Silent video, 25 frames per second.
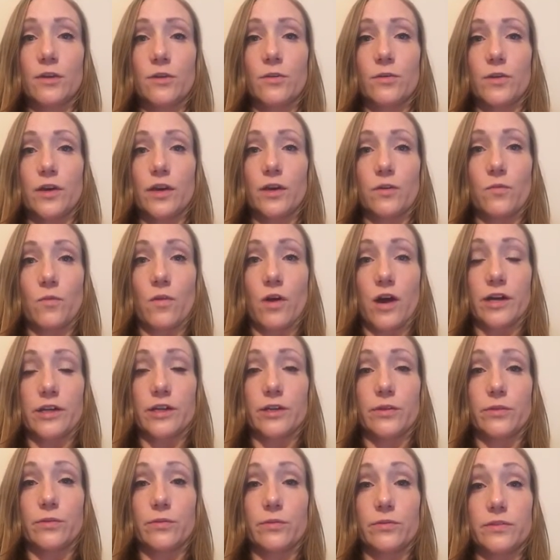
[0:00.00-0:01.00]
who can
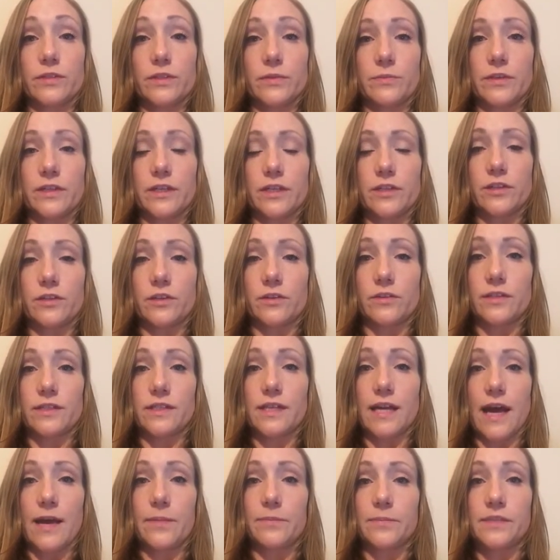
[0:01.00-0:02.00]
walk you through some additional
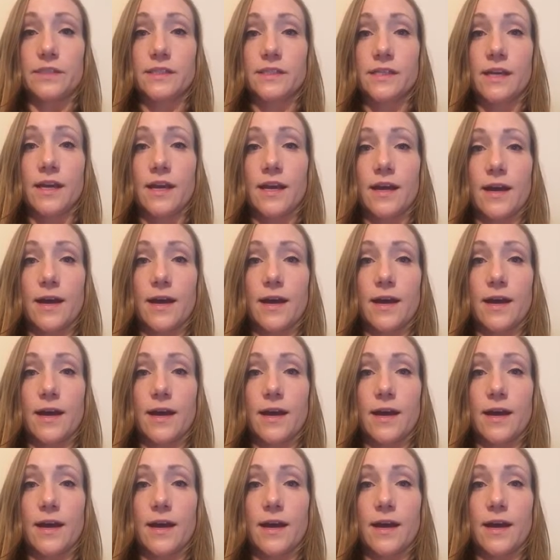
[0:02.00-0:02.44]
steps.